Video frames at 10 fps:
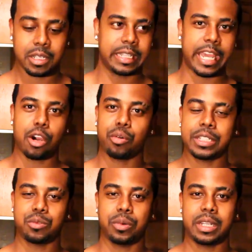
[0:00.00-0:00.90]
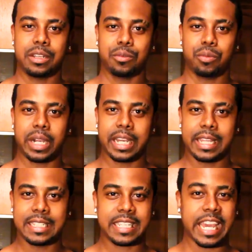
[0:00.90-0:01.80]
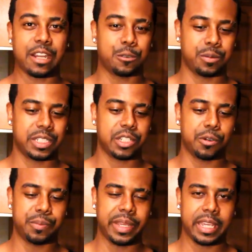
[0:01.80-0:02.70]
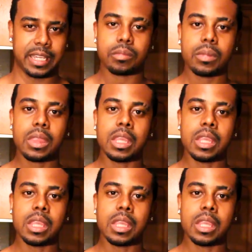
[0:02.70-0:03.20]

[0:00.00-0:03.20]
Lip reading: They always wondered why these cows were so big.